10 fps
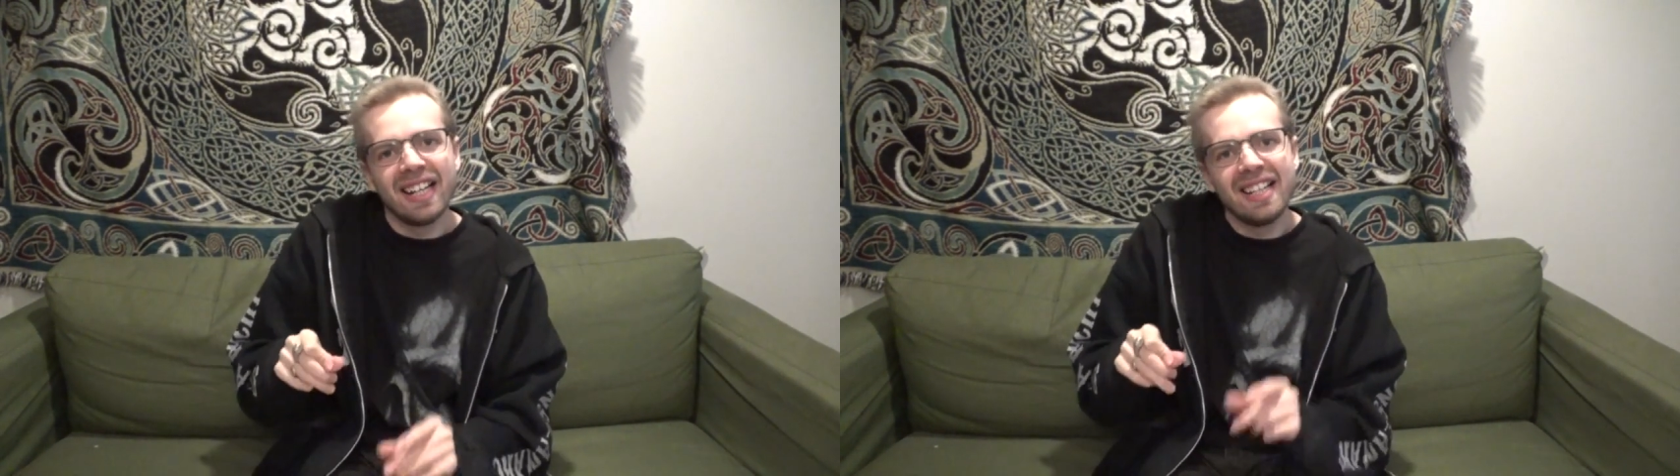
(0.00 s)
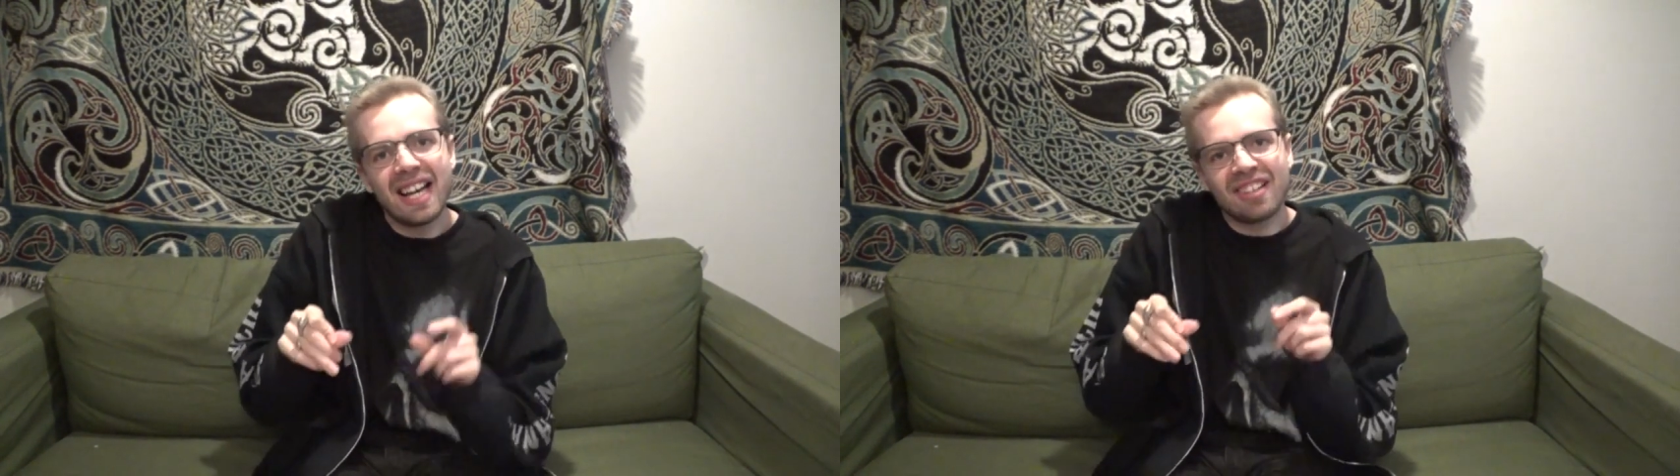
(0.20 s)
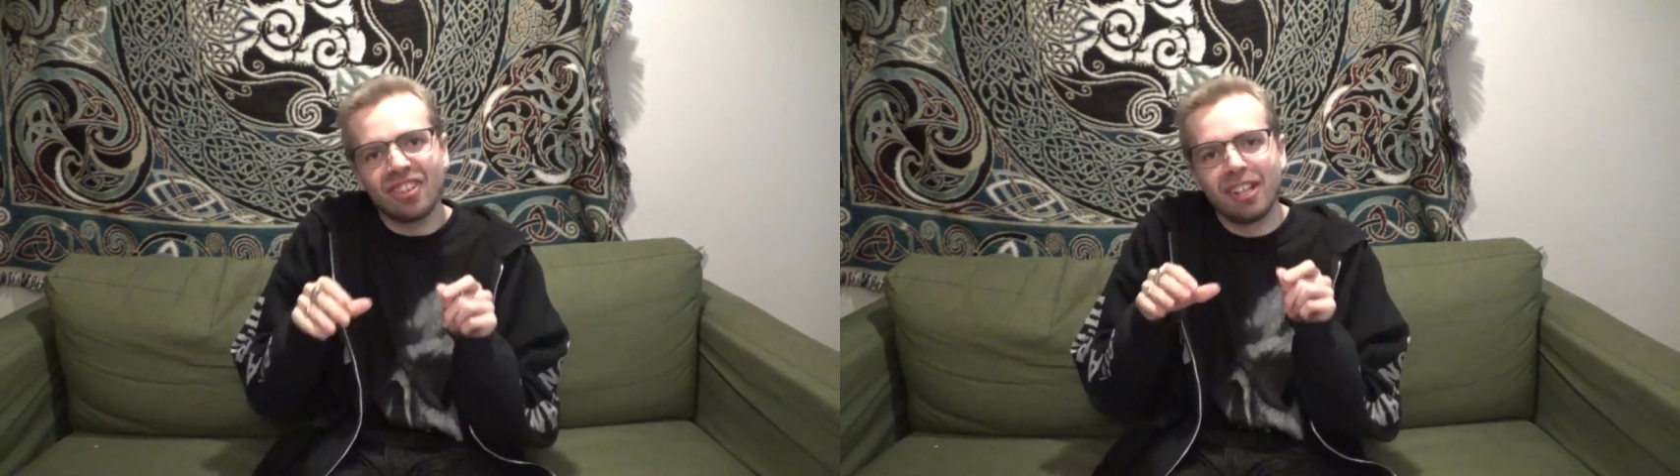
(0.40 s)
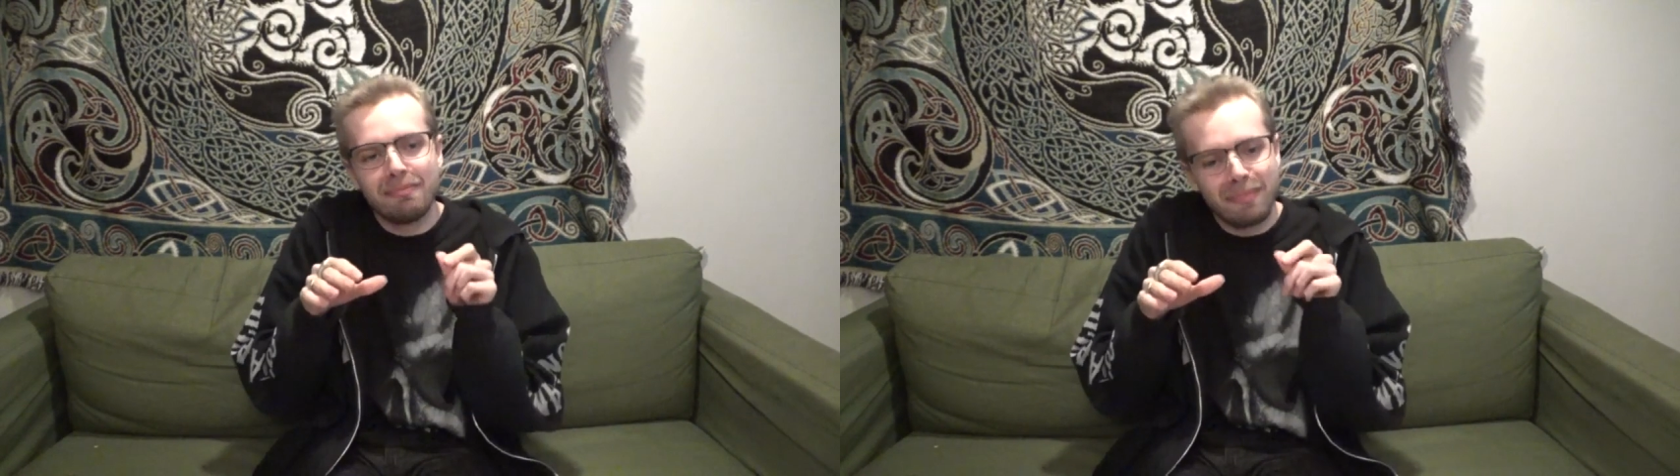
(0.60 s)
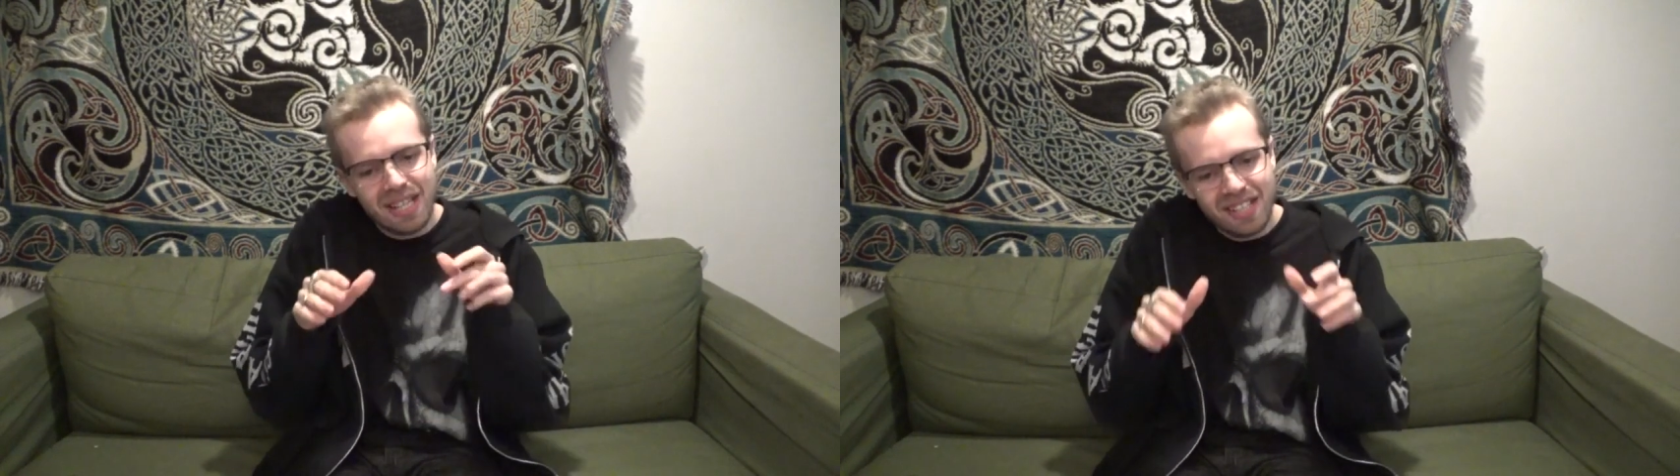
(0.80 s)
He actually
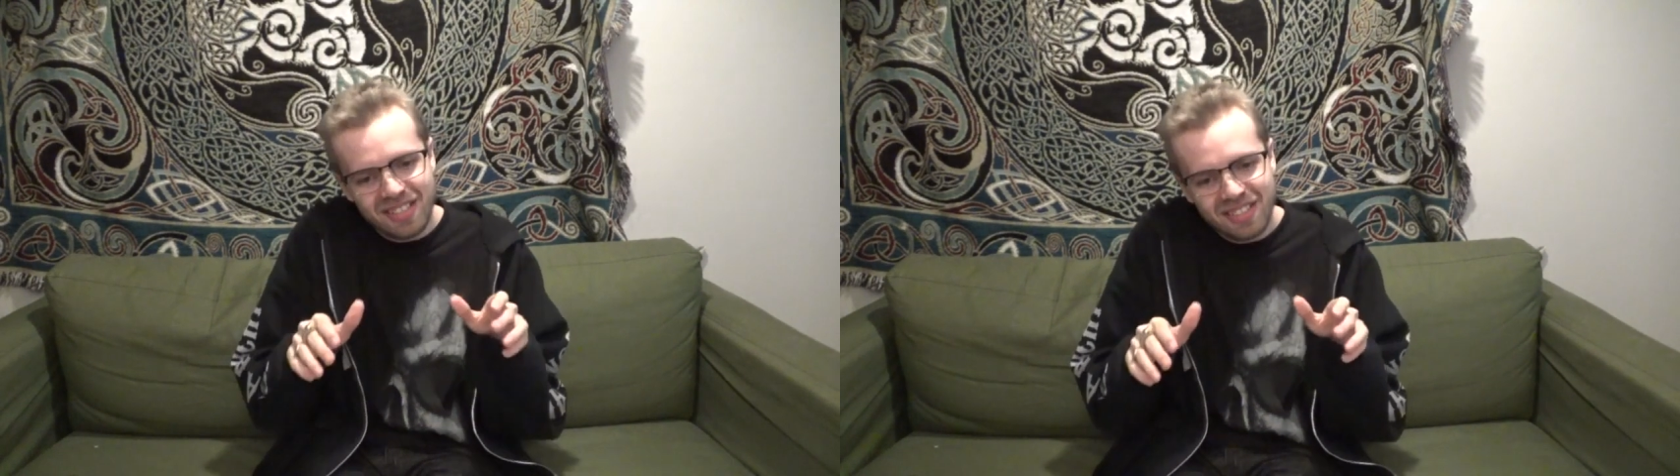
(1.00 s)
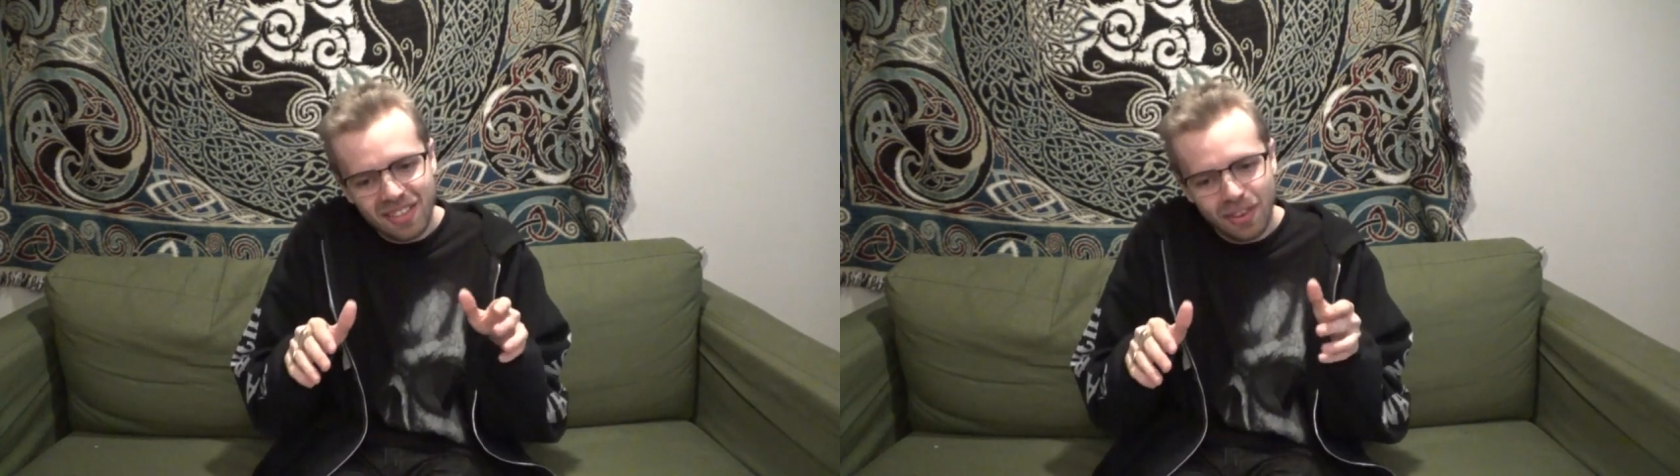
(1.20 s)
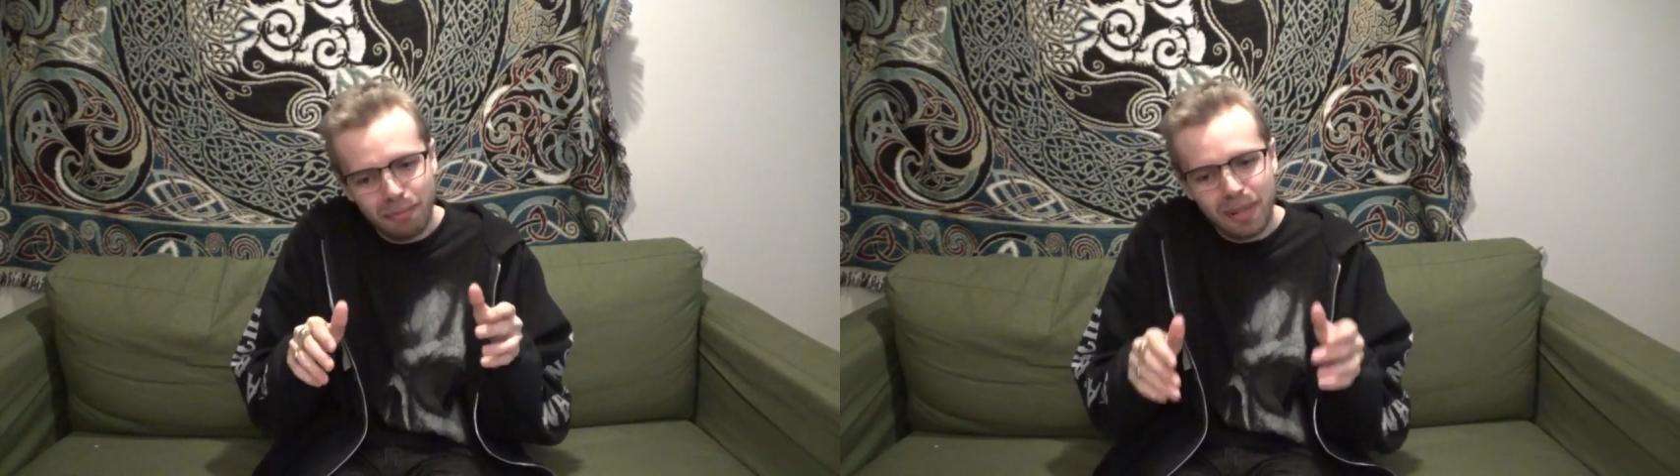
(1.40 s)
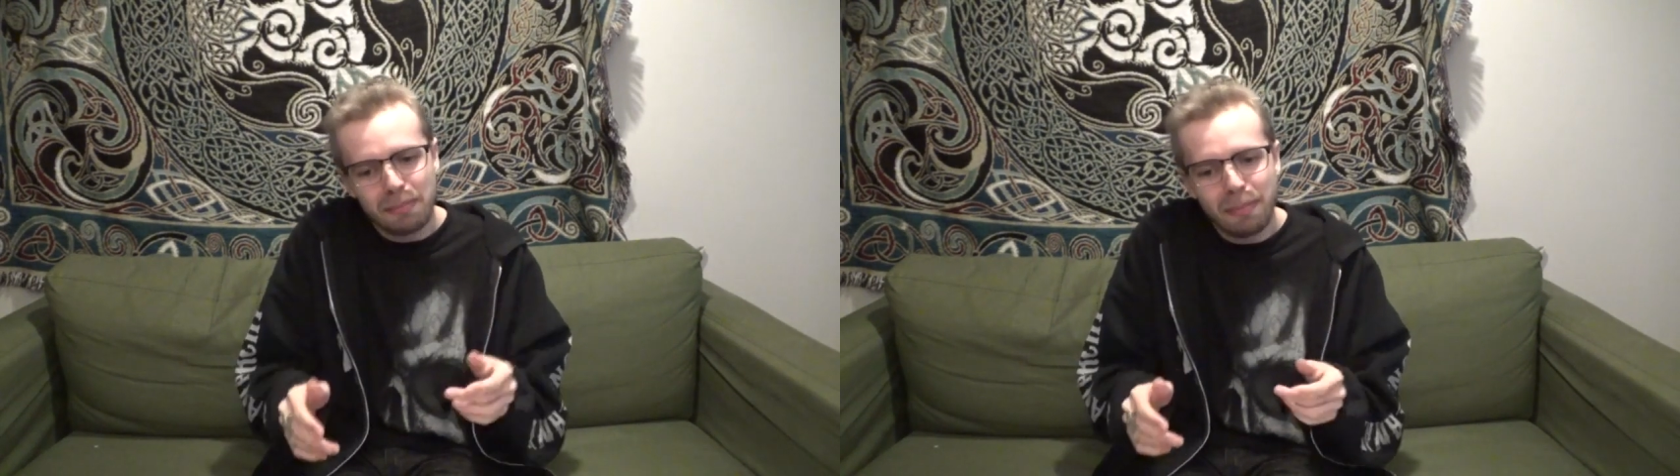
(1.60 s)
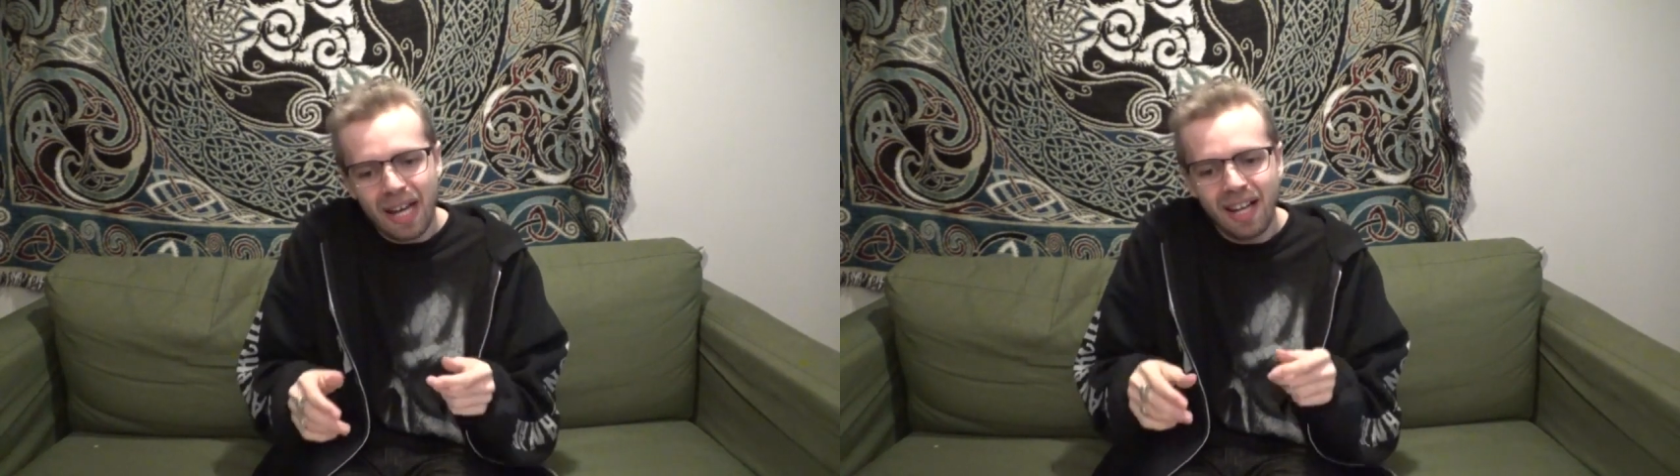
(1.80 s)
meets the
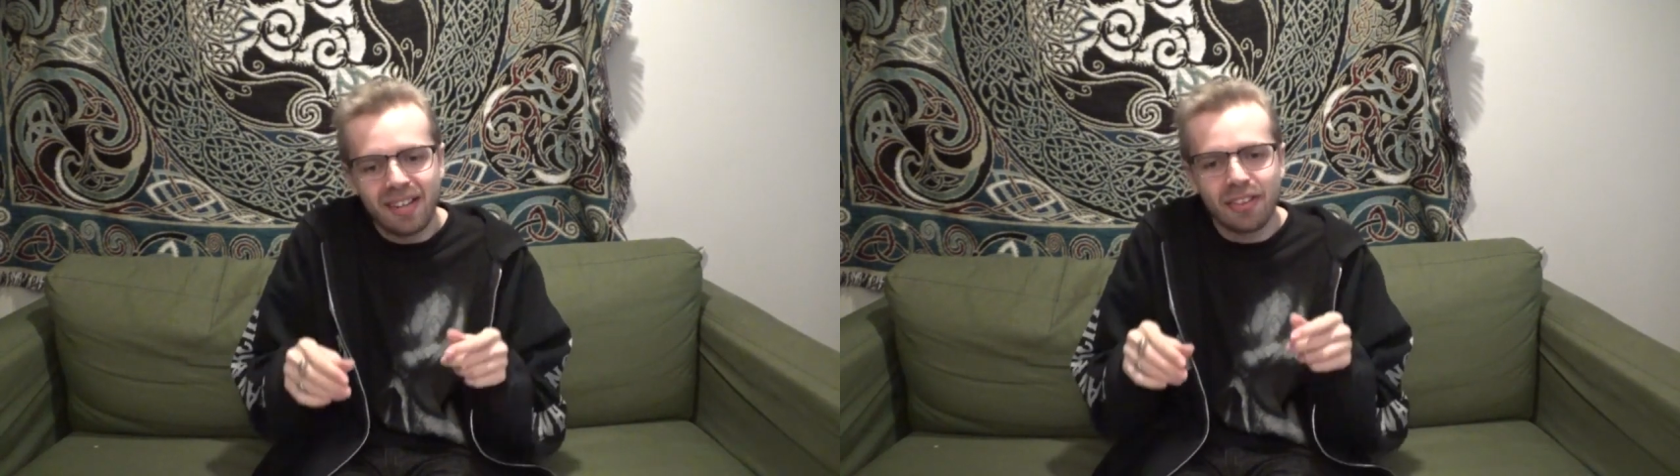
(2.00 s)
big bad,